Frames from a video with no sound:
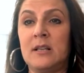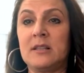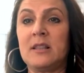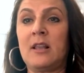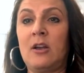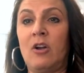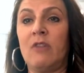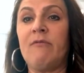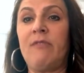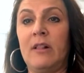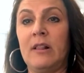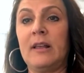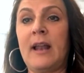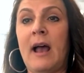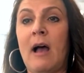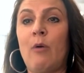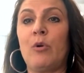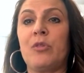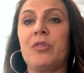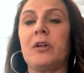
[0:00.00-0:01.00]
there and fill it
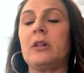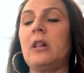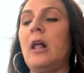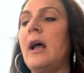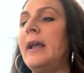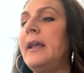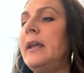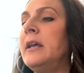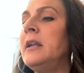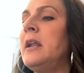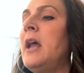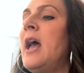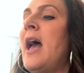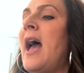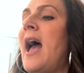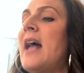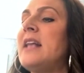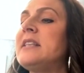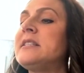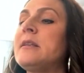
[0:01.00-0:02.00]
out with the client.
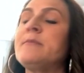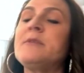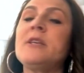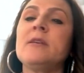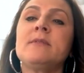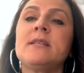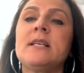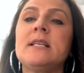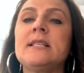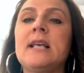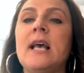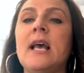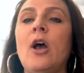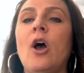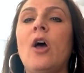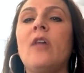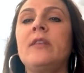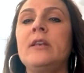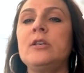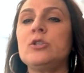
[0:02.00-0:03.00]
And sometimes I
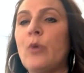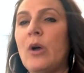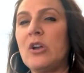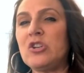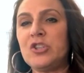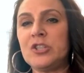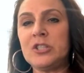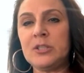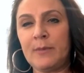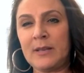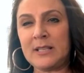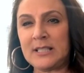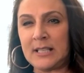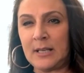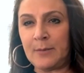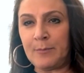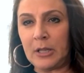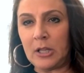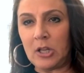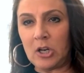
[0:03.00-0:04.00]
say, these questions may
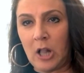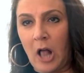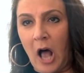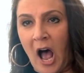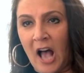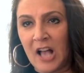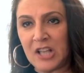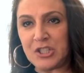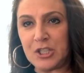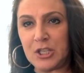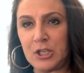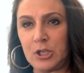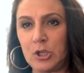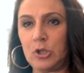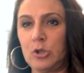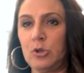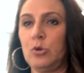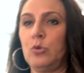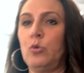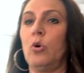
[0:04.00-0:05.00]
seem a little odd to
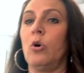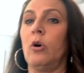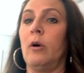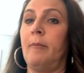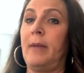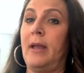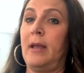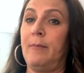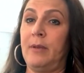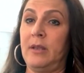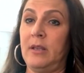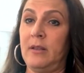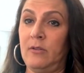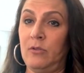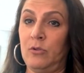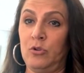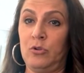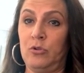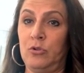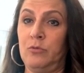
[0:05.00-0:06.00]
you, or maybe
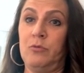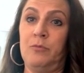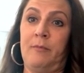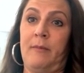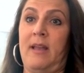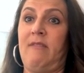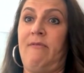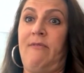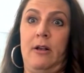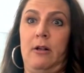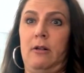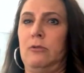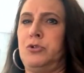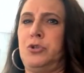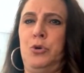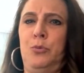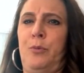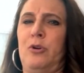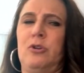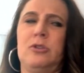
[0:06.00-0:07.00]
you may feel
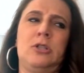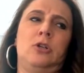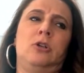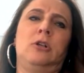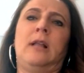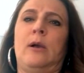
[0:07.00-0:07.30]
too personal.